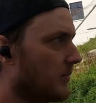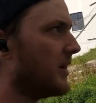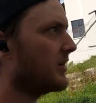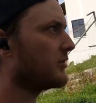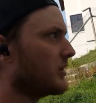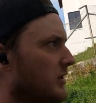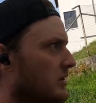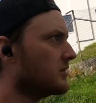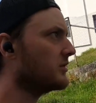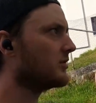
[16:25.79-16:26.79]
Might as well
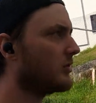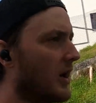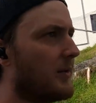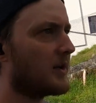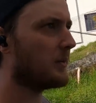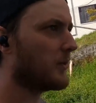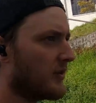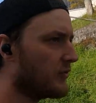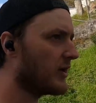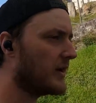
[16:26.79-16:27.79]
grab a couple
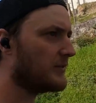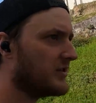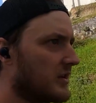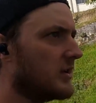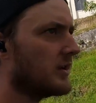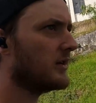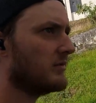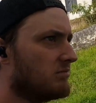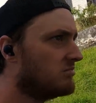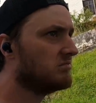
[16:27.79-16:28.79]
of frames here, and